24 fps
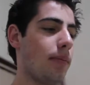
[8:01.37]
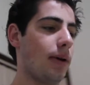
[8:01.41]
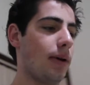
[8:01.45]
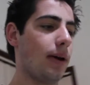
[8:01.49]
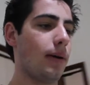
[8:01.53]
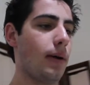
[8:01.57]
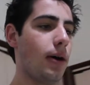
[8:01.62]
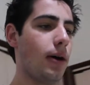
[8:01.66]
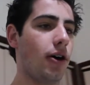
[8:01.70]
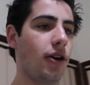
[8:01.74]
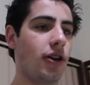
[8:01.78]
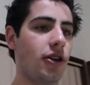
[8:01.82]

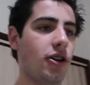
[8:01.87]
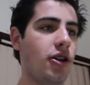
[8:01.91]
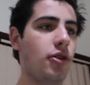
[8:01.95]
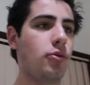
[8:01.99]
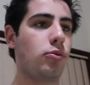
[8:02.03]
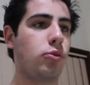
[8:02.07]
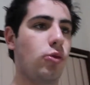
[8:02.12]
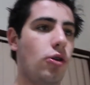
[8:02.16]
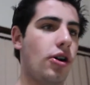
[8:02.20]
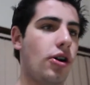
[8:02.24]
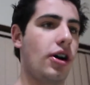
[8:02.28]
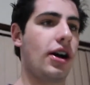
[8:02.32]
but I don't
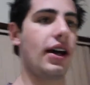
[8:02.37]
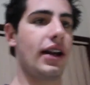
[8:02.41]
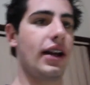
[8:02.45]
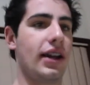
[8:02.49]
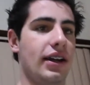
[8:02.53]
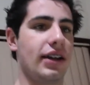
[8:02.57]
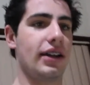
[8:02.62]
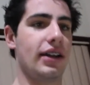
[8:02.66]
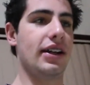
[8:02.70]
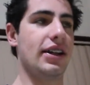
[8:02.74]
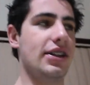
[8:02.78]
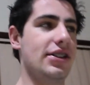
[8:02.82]
know
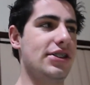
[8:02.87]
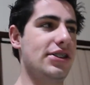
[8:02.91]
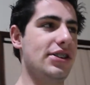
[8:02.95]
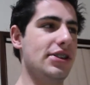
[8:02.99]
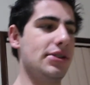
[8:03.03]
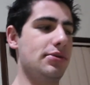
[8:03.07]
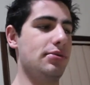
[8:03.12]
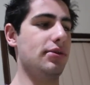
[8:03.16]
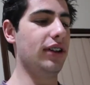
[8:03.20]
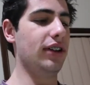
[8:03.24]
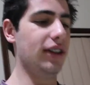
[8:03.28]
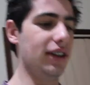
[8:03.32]
why, he's
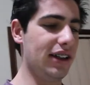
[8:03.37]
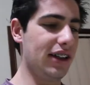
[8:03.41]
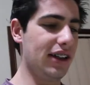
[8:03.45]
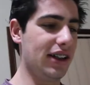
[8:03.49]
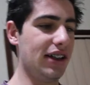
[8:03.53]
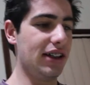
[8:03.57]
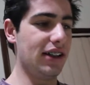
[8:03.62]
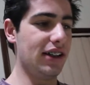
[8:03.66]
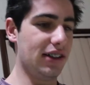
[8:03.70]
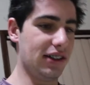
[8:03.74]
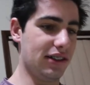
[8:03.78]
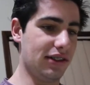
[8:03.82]
just
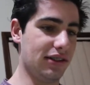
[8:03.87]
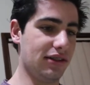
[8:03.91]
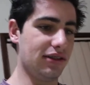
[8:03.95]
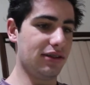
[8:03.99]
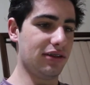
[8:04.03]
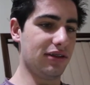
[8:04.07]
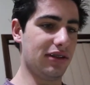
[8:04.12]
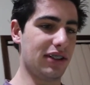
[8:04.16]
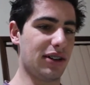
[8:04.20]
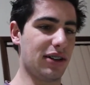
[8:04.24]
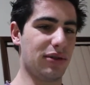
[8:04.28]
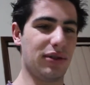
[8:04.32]
really,
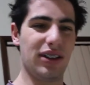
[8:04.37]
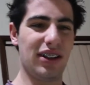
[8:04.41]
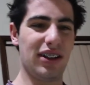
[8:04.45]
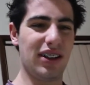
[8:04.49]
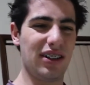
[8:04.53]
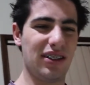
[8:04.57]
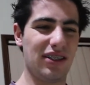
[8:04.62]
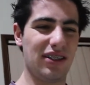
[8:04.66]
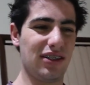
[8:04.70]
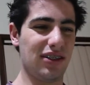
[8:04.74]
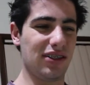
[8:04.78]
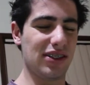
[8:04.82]
yeah,
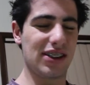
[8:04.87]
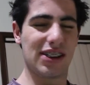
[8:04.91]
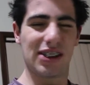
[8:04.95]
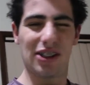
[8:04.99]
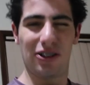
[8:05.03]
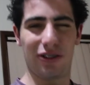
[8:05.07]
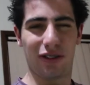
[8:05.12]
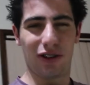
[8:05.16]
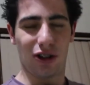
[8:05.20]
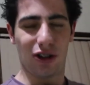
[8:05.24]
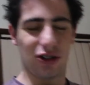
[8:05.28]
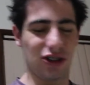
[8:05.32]
really
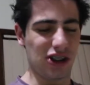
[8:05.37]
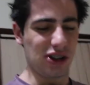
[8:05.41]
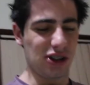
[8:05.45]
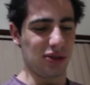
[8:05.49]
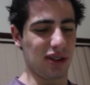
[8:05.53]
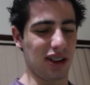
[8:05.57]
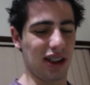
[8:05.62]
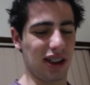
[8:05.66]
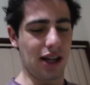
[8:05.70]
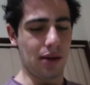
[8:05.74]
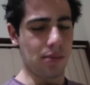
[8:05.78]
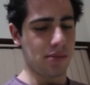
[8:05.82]
self-conscious
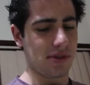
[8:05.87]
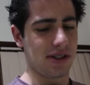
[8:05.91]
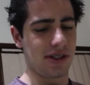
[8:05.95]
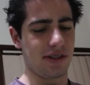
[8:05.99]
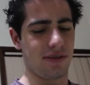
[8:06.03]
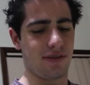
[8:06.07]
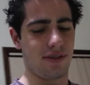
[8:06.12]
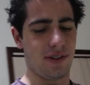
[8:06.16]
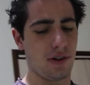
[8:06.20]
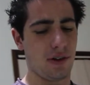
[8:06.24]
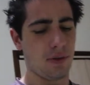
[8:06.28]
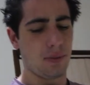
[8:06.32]
when it comes to
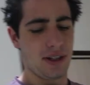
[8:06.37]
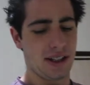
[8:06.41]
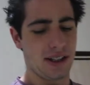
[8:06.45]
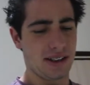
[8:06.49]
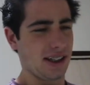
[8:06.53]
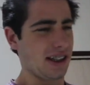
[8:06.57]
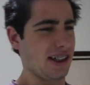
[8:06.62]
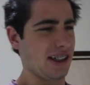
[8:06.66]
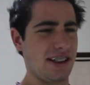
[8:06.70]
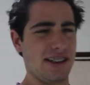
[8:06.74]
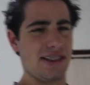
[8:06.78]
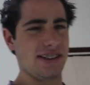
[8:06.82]
filming and
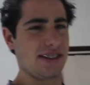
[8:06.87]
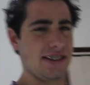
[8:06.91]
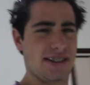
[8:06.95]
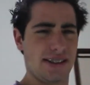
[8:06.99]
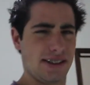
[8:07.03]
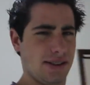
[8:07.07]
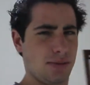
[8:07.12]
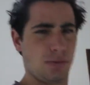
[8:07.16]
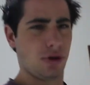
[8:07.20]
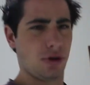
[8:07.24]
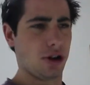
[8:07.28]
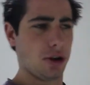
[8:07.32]
that he just
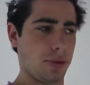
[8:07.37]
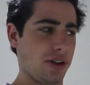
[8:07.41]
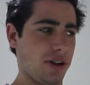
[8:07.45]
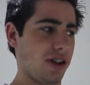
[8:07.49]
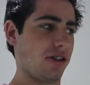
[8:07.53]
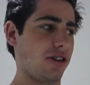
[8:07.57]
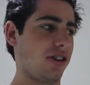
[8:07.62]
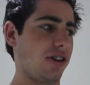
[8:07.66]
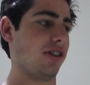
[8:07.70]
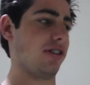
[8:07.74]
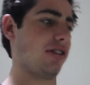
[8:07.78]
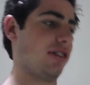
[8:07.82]
doesn't want to be
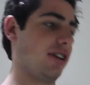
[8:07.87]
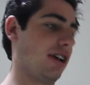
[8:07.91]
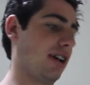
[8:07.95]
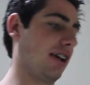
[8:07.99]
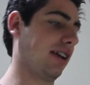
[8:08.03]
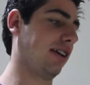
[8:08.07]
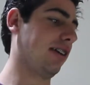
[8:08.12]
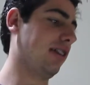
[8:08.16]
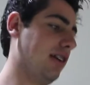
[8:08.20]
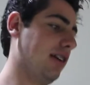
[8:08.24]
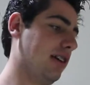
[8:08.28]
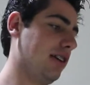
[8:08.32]
on it,
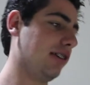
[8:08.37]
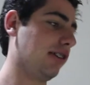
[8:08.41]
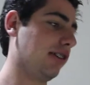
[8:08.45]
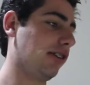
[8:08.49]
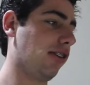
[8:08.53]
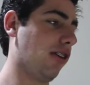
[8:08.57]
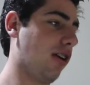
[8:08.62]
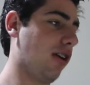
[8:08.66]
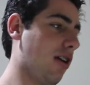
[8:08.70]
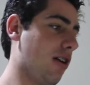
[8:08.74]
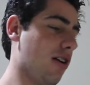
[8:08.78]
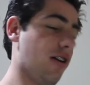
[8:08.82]
like,
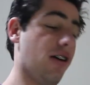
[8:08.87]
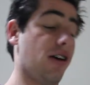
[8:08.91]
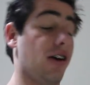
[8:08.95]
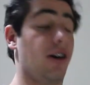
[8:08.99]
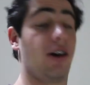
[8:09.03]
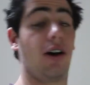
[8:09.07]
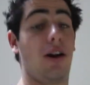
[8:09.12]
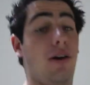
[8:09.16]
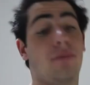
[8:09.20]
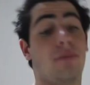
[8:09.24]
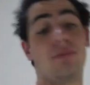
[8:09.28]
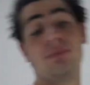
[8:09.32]
I
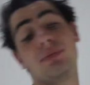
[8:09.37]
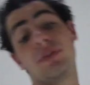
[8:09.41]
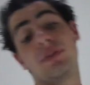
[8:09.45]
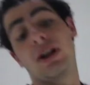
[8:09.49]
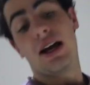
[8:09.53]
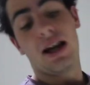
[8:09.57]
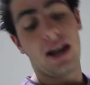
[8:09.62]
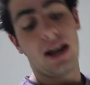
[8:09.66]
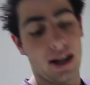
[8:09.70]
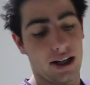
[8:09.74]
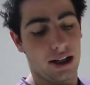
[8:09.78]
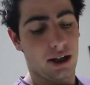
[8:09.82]
don't know.
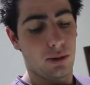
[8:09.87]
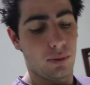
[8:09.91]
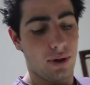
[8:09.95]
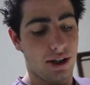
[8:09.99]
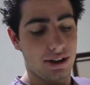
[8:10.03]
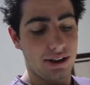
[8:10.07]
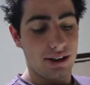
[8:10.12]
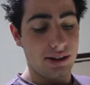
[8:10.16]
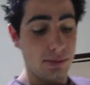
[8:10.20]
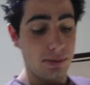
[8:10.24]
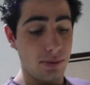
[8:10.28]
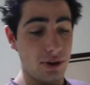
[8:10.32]
Anyway,
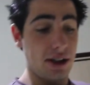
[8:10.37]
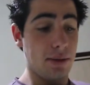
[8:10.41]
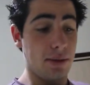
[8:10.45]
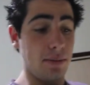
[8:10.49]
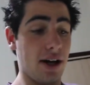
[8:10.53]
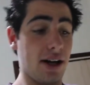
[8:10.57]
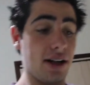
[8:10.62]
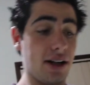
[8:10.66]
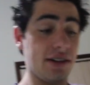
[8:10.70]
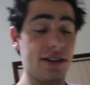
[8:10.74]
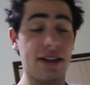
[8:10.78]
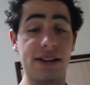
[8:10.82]
it doesn't really
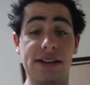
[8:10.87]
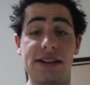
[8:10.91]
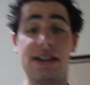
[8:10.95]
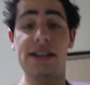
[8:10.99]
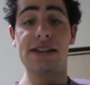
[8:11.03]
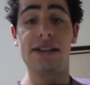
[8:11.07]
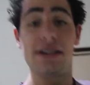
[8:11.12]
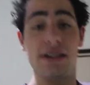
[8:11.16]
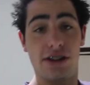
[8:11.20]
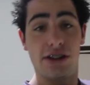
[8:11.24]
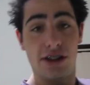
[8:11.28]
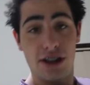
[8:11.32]
matter, that's
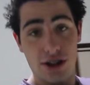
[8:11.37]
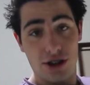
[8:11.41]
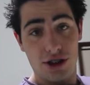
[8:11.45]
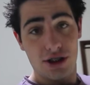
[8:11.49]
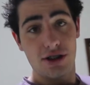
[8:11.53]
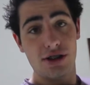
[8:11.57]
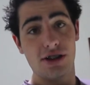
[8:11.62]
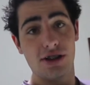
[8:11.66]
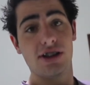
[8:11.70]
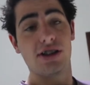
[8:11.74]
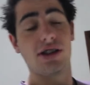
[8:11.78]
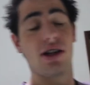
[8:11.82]
his
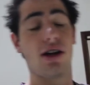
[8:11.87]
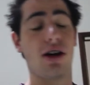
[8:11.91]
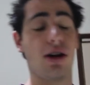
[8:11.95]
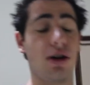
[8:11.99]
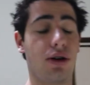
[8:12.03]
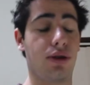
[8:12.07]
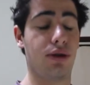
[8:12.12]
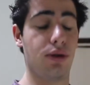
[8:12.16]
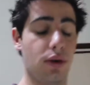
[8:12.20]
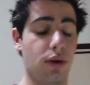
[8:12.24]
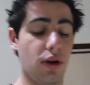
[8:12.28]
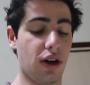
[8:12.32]
decision,
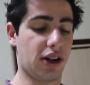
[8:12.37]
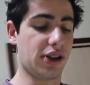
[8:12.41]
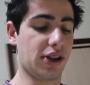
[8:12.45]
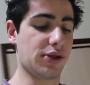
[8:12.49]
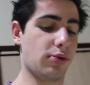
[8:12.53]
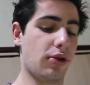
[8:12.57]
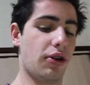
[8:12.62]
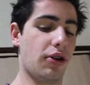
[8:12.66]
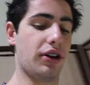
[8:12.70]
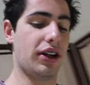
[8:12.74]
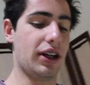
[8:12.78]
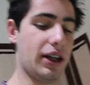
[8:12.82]
so I
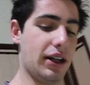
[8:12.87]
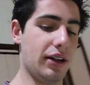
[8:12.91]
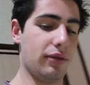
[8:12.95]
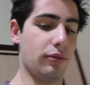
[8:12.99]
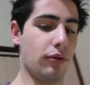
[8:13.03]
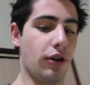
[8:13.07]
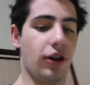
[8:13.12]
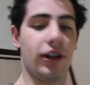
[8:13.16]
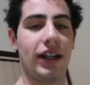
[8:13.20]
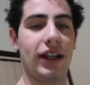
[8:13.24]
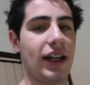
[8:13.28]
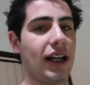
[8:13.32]
just won't get
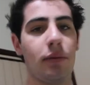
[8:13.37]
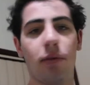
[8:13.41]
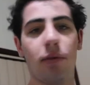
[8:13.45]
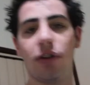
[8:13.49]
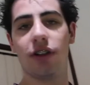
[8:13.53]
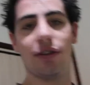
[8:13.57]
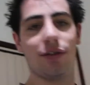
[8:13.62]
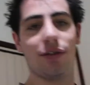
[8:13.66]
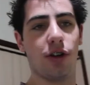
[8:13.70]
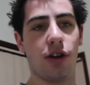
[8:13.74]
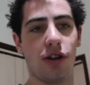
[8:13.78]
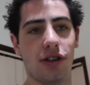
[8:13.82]
him on
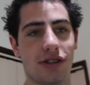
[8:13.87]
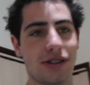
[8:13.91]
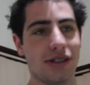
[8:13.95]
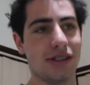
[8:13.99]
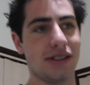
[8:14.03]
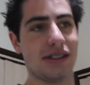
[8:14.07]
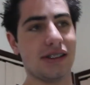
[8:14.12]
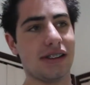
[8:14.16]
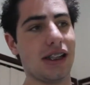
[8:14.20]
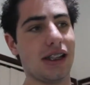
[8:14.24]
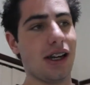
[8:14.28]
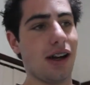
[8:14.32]
the vlogs
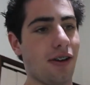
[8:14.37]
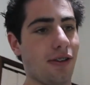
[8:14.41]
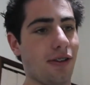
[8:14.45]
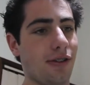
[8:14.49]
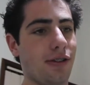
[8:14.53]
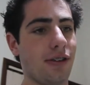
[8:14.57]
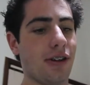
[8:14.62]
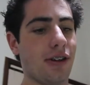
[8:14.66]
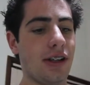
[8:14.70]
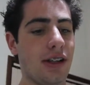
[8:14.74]
and stuff.